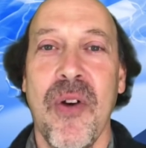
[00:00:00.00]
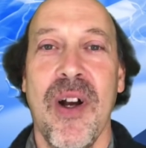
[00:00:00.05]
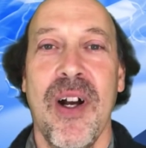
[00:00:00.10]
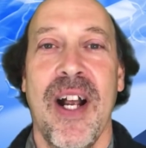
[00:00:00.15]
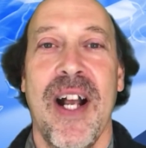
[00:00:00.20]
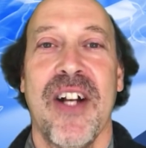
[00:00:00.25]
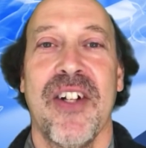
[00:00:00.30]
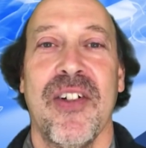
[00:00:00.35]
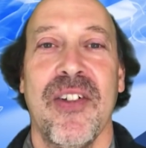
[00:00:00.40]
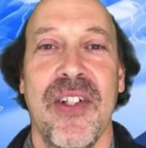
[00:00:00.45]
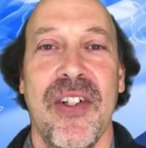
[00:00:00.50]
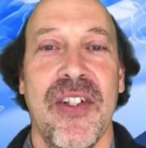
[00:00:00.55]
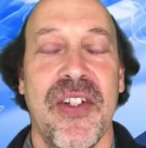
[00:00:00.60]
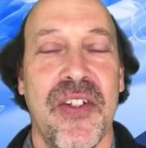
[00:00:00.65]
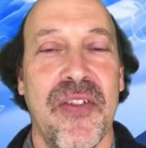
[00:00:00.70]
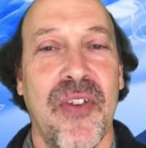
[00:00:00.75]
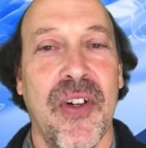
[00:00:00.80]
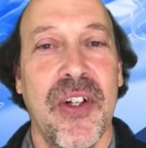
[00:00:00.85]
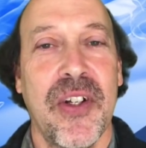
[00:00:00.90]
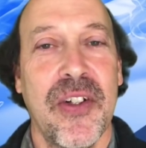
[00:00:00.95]
Actually, this
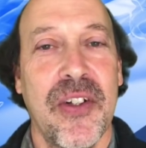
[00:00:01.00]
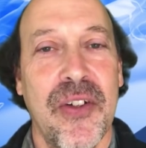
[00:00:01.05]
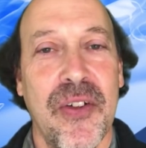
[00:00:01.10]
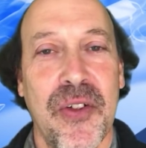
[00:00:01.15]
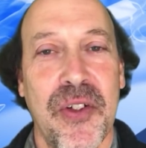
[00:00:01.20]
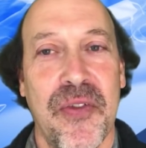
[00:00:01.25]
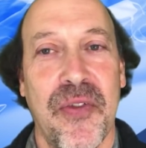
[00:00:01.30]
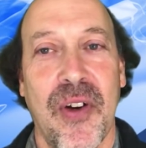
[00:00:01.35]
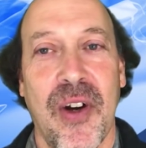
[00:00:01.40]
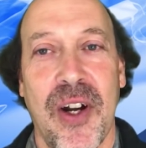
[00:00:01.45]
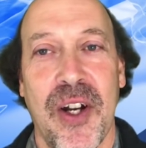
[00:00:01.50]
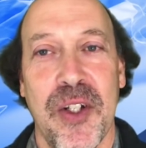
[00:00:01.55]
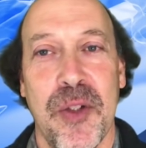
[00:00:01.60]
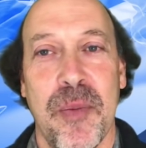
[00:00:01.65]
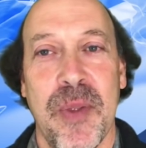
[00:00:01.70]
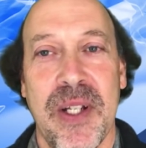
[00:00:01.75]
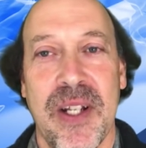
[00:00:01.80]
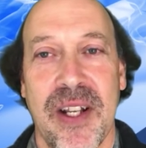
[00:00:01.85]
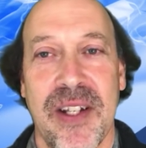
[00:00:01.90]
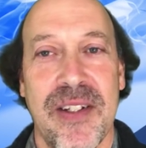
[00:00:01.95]
is very good news for us
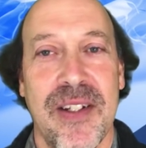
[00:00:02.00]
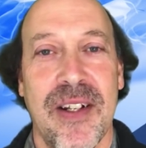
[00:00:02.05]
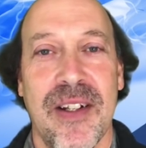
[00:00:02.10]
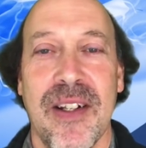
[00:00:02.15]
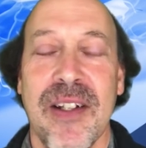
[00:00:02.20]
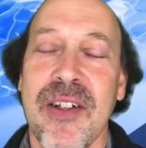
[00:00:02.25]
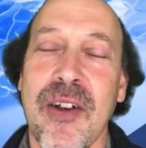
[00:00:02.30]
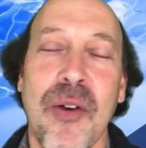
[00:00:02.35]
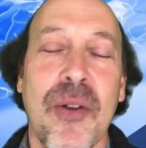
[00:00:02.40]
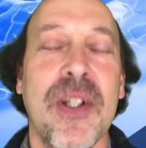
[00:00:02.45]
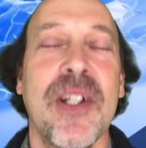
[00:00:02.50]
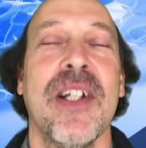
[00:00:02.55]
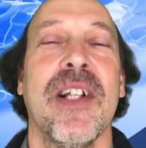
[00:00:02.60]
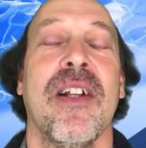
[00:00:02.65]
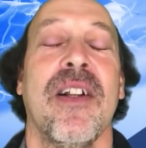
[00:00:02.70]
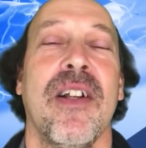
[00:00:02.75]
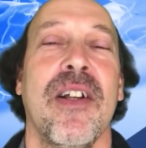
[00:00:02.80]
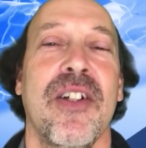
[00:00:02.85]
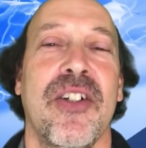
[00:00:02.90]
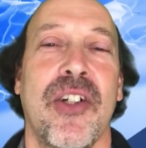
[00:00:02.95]
because it totally
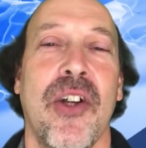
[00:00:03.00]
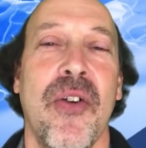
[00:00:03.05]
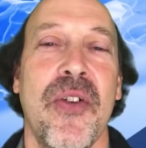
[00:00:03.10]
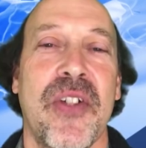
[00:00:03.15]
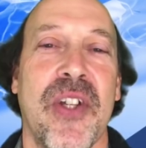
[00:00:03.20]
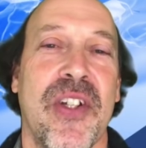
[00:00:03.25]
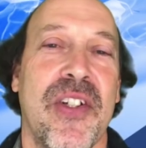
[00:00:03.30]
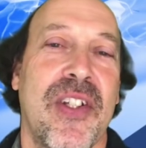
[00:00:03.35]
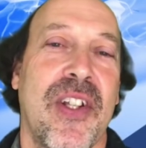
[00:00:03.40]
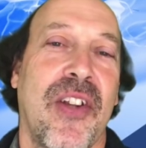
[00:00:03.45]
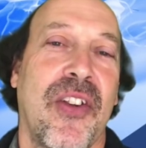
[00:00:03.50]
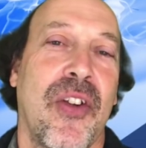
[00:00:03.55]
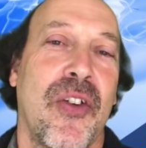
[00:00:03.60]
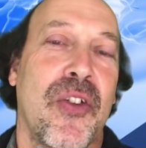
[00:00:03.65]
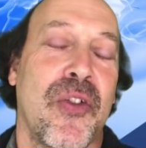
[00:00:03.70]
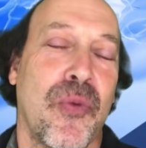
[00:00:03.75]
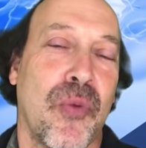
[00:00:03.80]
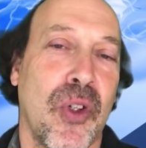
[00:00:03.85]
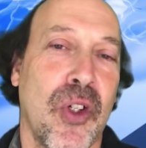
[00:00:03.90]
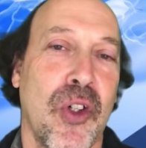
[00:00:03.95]
shows us that
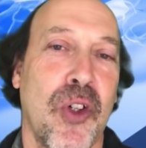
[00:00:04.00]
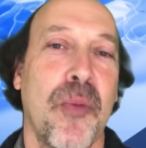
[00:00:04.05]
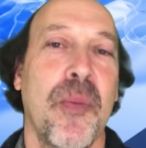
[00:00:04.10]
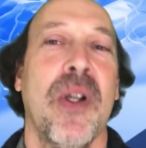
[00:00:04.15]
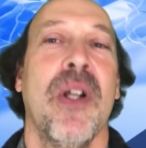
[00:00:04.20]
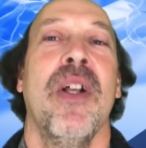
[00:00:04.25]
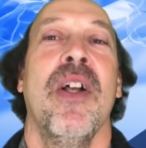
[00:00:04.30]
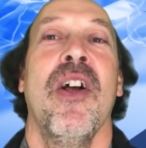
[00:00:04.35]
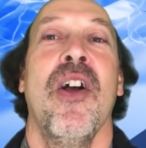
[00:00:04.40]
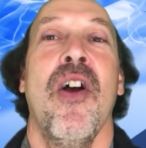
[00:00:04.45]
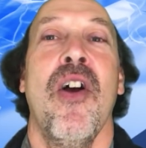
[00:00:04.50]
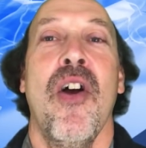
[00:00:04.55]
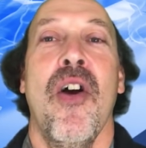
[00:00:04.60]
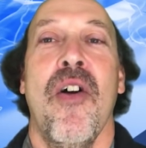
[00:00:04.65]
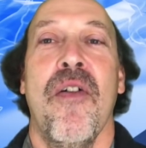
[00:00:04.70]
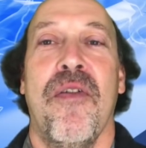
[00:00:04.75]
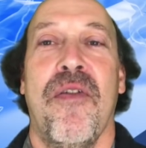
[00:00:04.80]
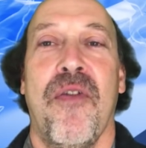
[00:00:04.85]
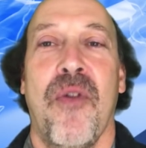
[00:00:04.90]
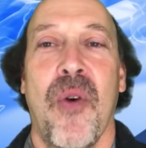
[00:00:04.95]
there's room
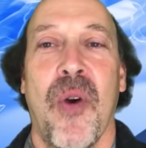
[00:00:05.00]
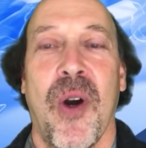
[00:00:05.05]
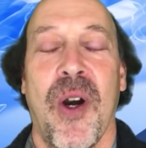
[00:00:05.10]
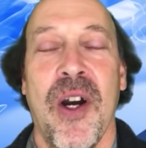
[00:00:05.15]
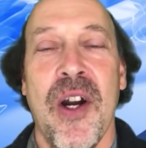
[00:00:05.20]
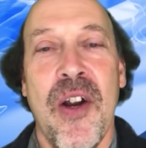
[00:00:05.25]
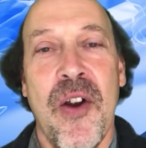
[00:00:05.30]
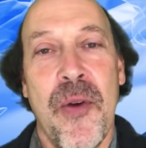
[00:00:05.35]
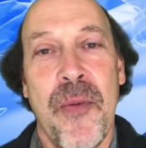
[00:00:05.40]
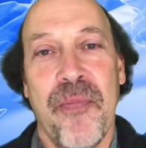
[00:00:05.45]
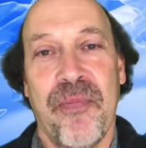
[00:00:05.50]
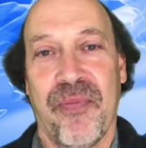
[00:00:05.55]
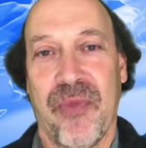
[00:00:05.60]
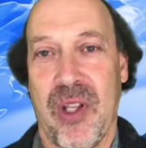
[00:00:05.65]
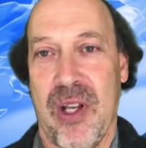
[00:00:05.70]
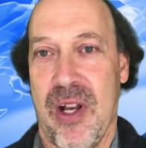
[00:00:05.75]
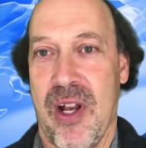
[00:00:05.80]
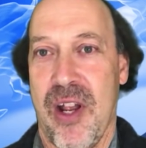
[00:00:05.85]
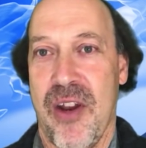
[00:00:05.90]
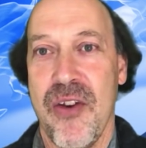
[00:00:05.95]
for
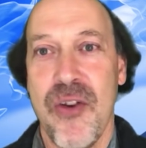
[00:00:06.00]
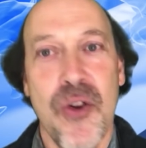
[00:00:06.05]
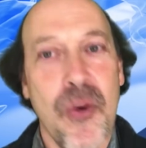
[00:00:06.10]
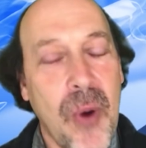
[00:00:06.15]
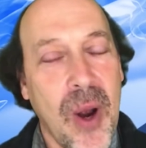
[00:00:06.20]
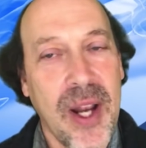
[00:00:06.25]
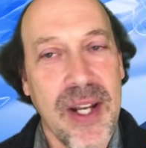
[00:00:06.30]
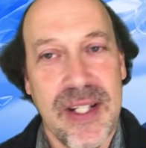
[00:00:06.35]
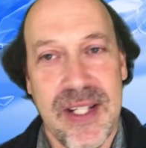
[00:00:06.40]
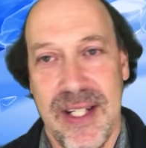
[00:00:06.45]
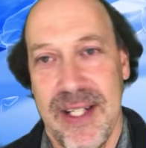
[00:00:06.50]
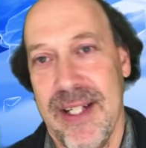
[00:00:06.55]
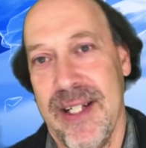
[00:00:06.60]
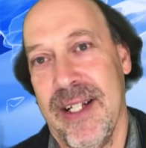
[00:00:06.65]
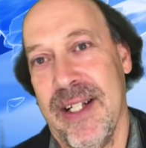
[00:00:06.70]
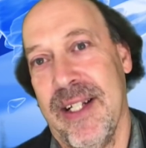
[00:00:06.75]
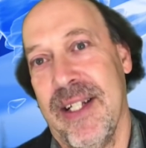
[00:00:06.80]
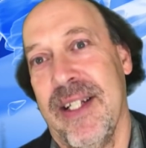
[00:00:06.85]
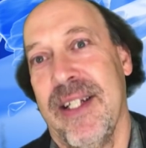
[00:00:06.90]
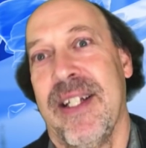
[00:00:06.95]
new
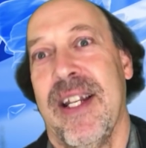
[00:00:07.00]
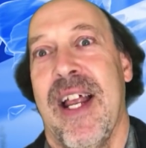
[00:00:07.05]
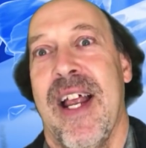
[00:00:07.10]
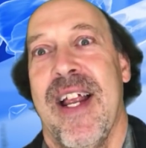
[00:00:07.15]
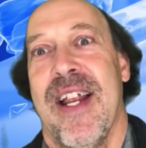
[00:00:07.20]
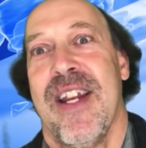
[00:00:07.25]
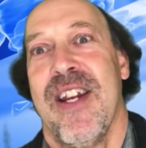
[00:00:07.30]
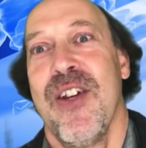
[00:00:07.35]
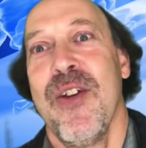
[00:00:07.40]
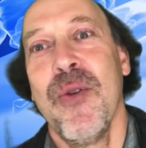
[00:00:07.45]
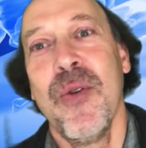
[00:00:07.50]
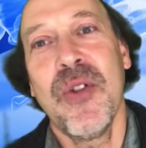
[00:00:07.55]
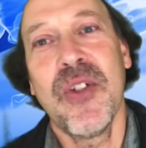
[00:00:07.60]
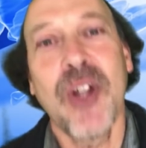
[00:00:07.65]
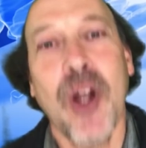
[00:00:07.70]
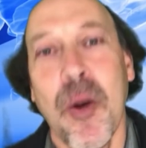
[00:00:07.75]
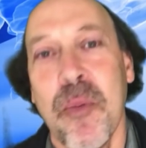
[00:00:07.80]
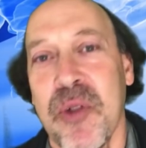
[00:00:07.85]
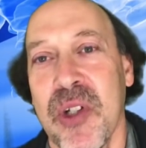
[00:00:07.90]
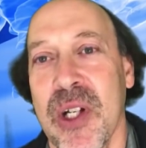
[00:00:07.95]
ideas and new
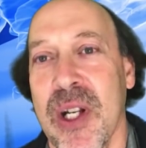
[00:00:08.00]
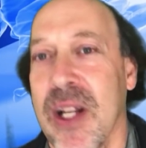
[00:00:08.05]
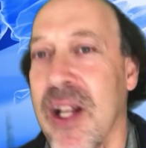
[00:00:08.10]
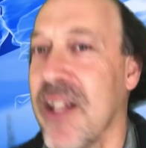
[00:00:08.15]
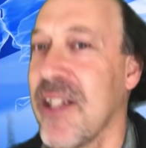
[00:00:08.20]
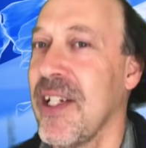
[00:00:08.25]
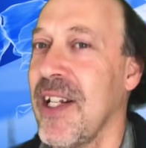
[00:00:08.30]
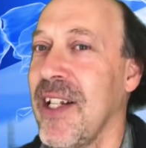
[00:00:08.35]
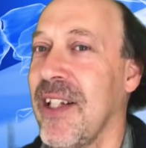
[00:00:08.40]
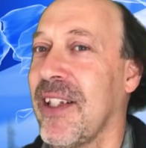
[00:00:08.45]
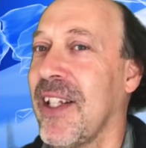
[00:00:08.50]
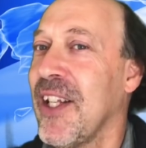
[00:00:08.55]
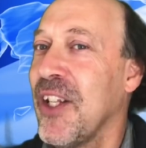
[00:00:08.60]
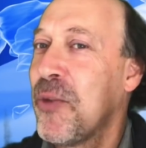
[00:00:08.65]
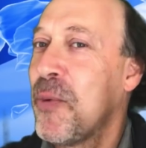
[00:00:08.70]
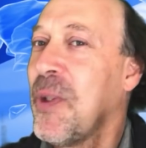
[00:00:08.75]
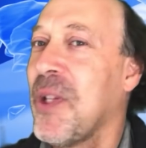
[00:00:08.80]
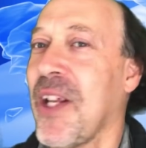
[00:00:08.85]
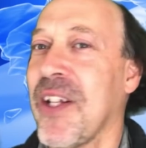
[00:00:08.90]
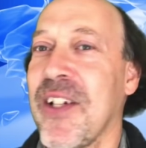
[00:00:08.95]
subjects and
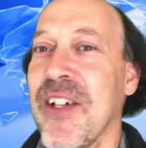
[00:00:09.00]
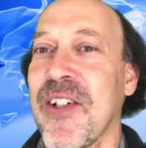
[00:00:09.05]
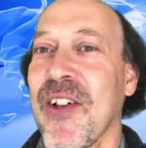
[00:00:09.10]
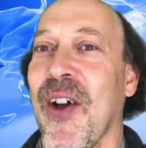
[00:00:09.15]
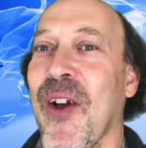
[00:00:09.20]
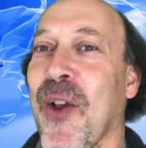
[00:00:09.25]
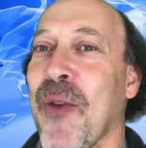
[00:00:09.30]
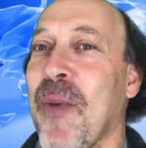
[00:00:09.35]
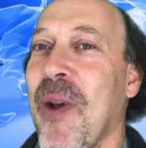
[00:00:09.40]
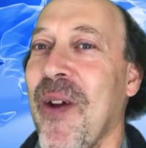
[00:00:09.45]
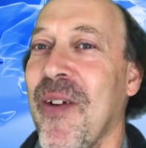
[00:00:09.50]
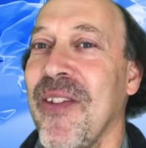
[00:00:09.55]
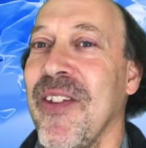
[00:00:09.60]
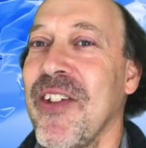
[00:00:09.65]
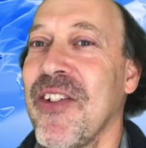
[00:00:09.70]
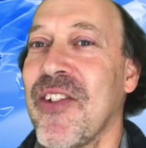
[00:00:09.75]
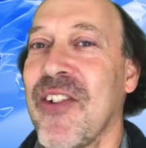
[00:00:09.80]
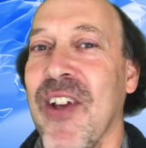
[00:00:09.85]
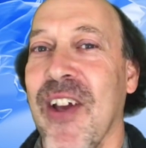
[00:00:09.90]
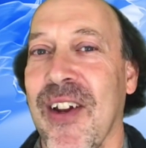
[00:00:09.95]
things we like to talk about in
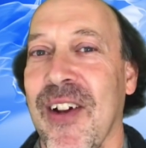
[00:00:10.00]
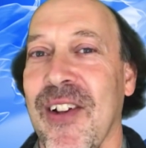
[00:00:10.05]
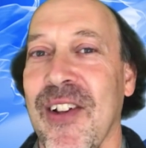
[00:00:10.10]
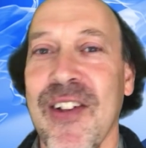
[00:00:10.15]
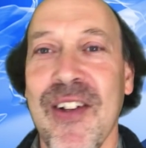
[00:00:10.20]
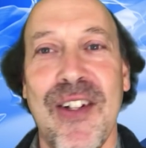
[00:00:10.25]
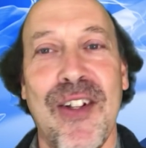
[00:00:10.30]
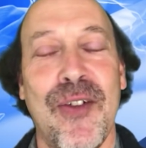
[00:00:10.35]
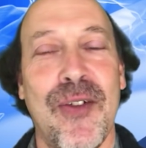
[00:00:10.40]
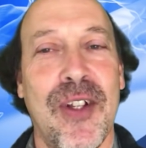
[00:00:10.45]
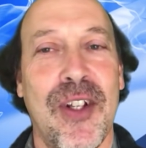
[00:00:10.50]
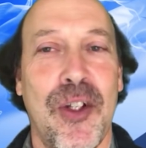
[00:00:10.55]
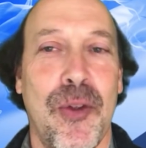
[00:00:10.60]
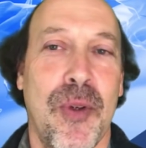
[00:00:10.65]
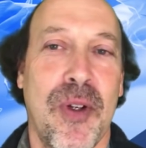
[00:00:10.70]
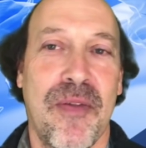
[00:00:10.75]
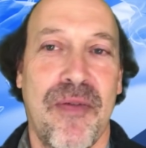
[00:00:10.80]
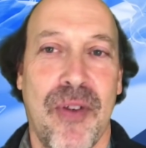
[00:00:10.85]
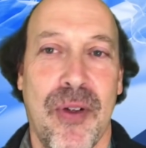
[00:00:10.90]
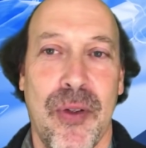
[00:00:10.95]
this channel, including
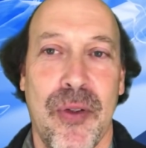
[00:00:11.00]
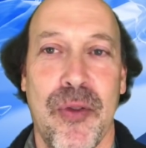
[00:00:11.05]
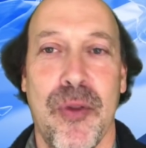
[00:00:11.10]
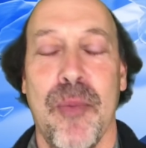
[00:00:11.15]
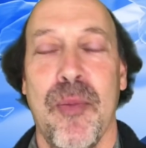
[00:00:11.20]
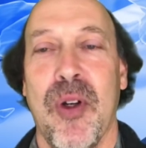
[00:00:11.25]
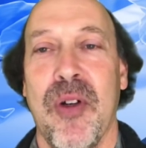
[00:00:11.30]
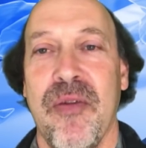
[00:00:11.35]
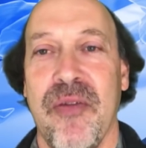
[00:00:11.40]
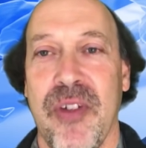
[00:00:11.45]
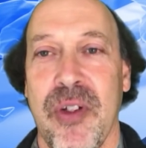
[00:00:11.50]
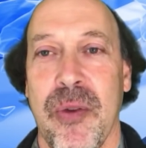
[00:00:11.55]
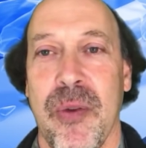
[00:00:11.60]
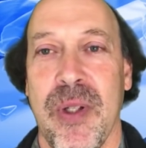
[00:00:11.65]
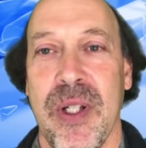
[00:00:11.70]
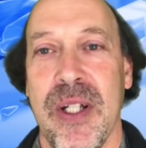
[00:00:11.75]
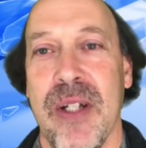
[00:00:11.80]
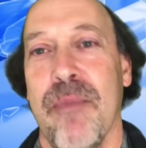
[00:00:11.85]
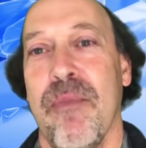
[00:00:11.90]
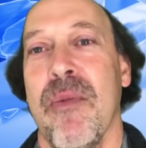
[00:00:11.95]
UFOs, remote
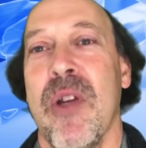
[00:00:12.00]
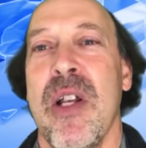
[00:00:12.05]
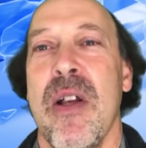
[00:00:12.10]
viewing,